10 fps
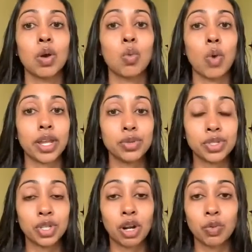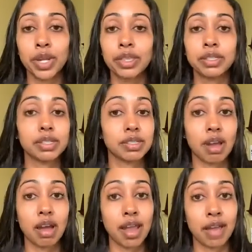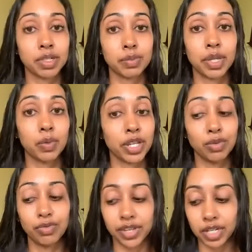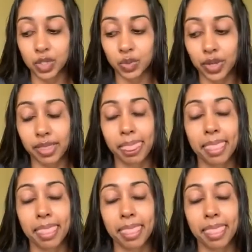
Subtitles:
What you start with does not have to be what you finish with.